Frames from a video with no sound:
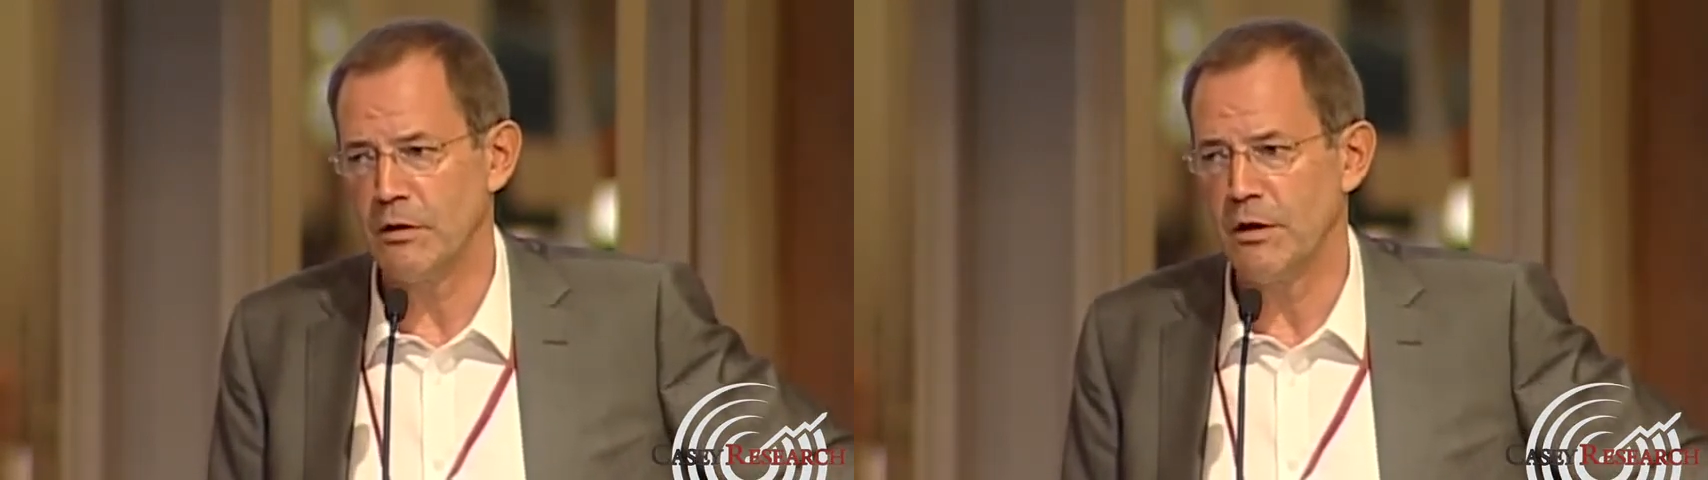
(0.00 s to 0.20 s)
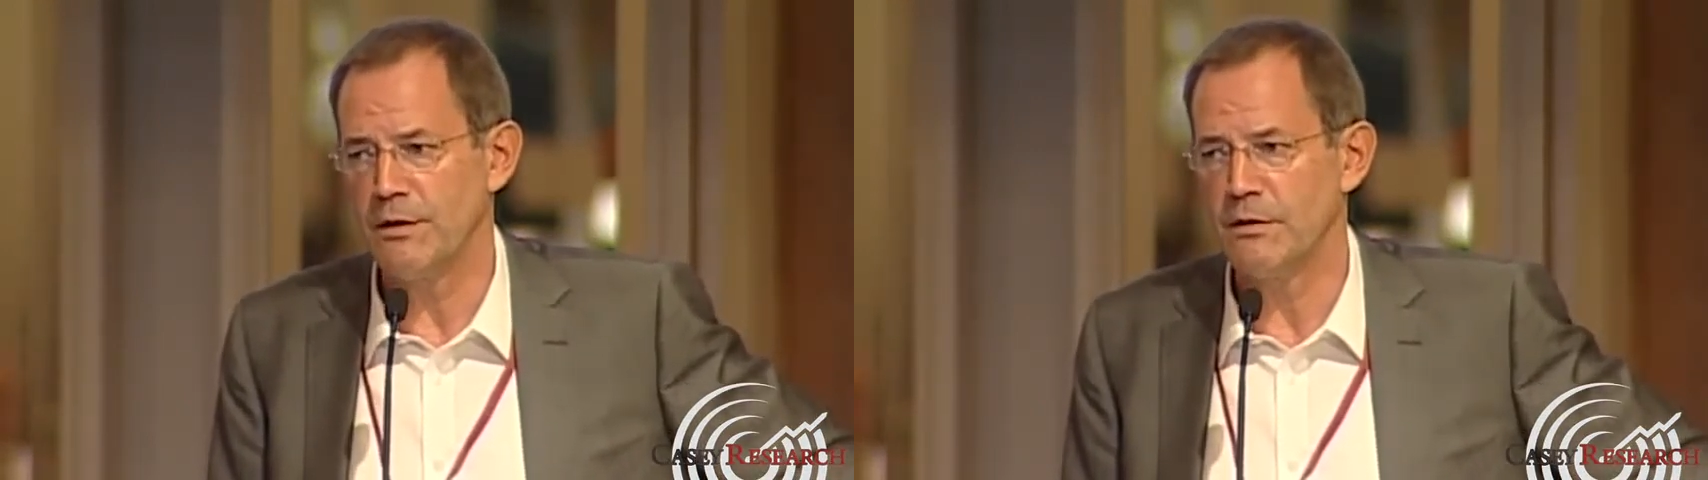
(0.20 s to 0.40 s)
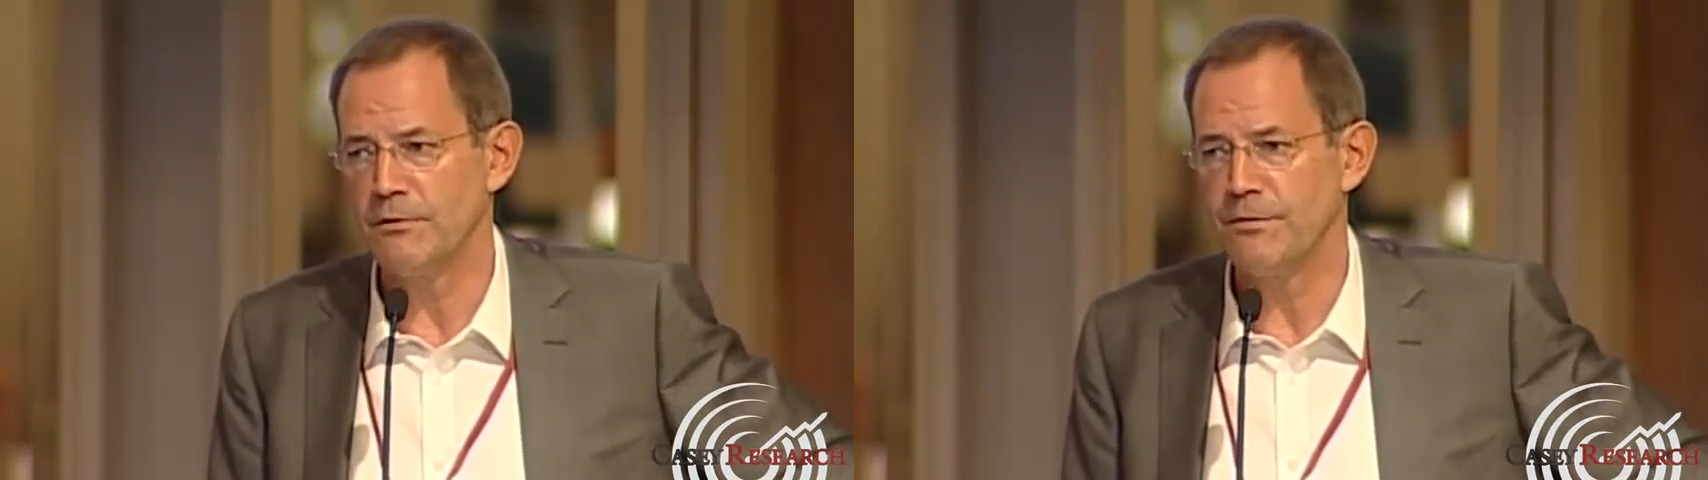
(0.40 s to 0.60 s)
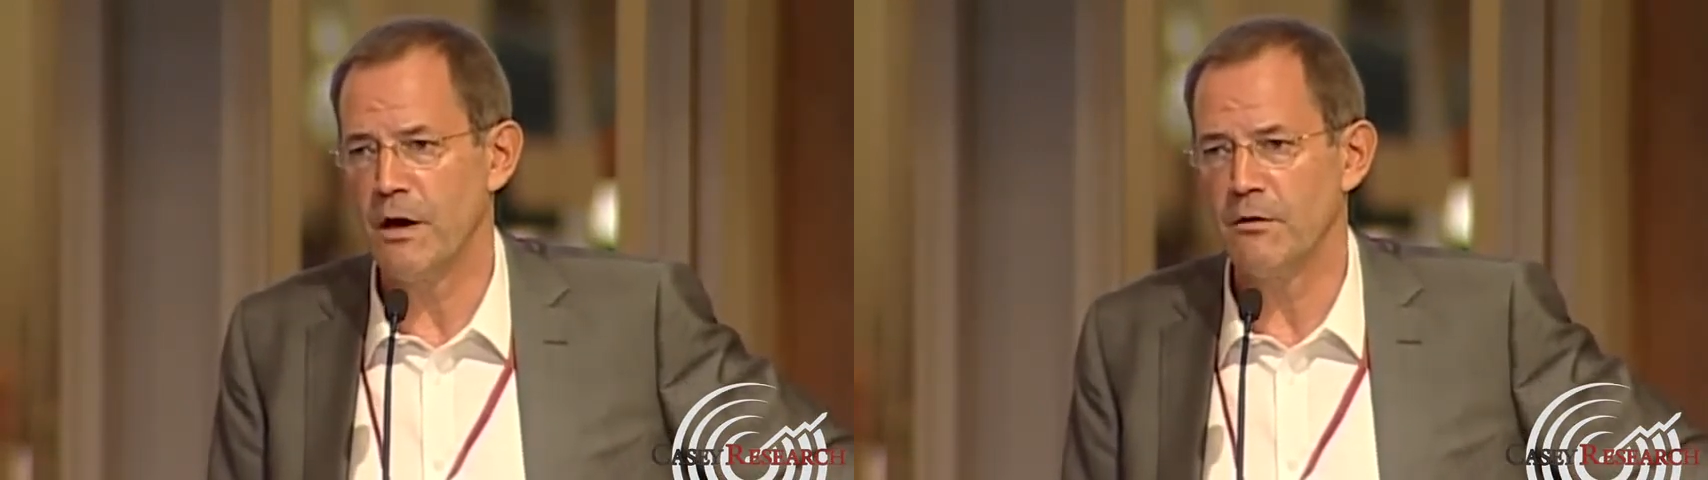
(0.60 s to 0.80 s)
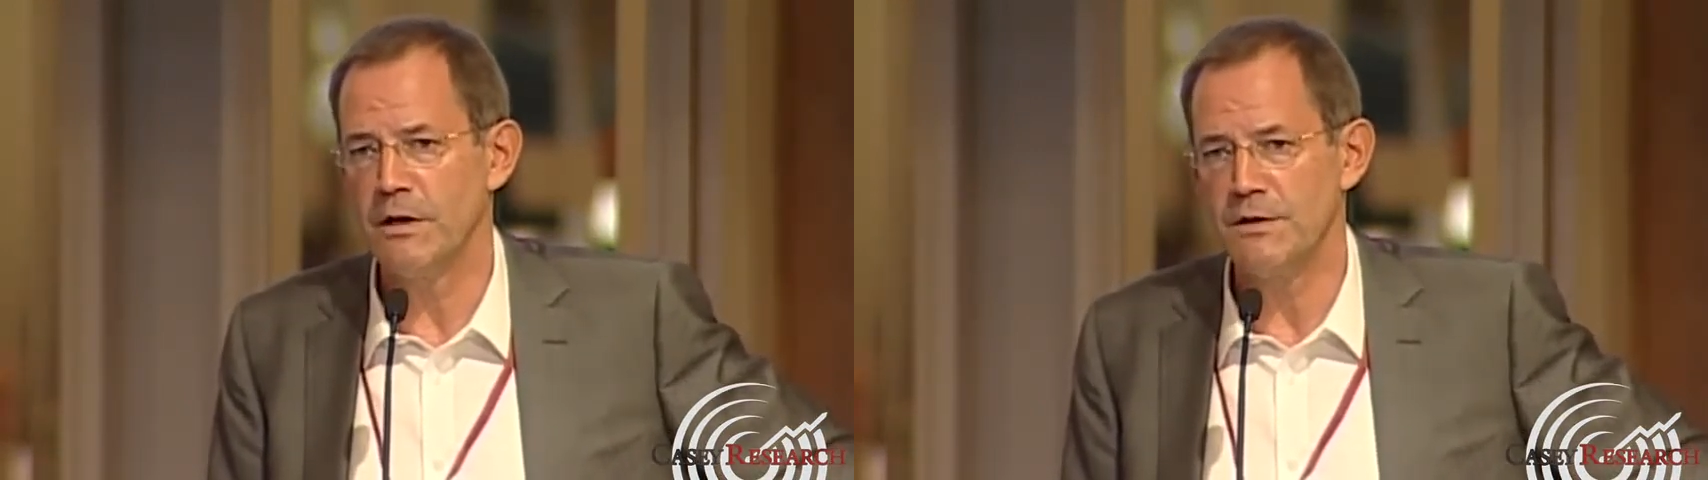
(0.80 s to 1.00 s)
a lot in the
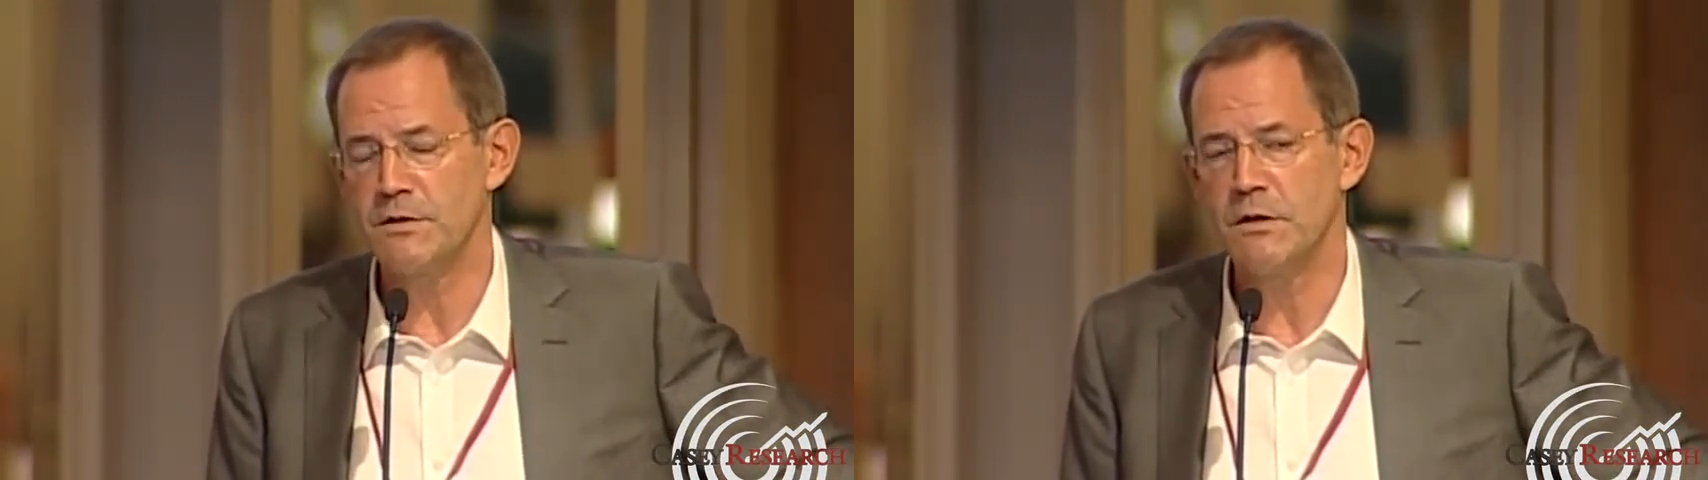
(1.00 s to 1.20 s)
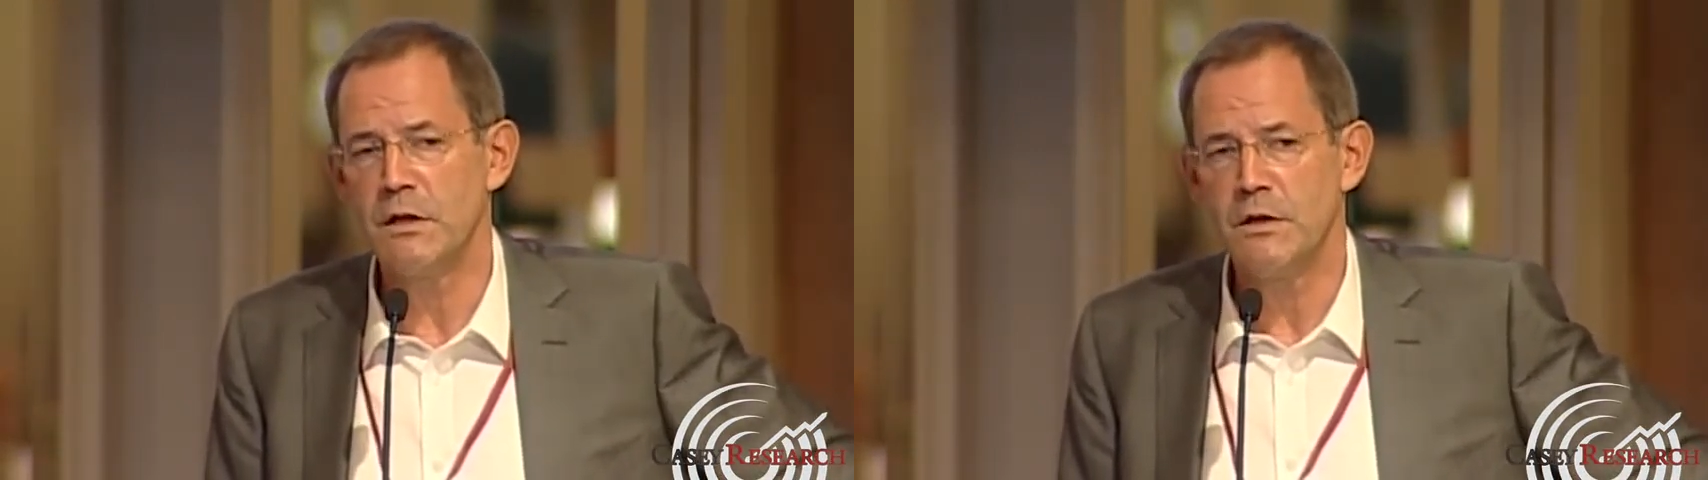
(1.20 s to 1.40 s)
Far East.